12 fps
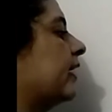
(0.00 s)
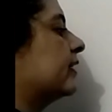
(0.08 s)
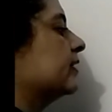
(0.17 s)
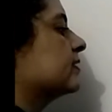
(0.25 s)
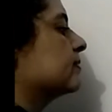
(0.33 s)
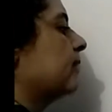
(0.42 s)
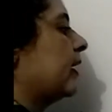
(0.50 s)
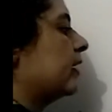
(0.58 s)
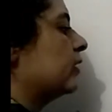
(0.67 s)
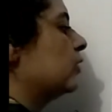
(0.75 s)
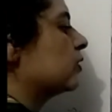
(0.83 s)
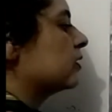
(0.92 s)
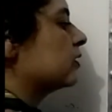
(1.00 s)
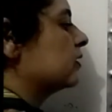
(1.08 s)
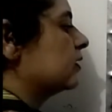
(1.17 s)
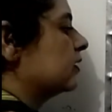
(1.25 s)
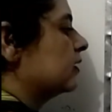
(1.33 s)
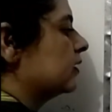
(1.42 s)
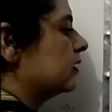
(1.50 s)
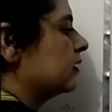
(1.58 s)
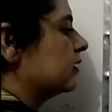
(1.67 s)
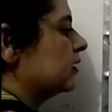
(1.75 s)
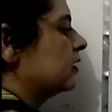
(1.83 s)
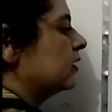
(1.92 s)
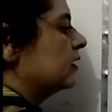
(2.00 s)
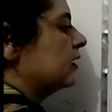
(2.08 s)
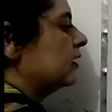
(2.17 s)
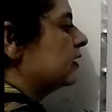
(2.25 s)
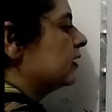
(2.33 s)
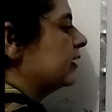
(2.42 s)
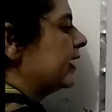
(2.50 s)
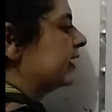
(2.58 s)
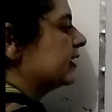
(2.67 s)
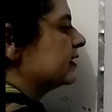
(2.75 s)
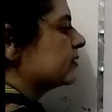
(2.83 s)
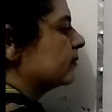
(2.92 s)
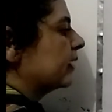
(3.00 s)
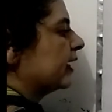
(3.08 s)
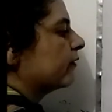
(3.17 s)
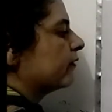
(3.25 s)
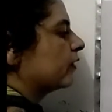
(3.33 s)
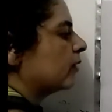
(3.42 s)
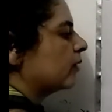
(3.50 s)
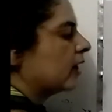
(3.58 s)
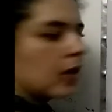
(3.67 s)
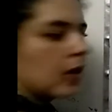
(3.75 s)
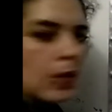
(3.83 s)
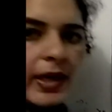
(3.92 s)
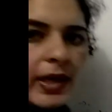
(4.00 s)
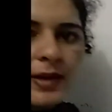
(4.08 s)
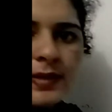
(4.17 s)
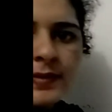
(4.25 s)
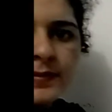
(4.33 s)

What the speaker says: is manure. That is made from cow dung.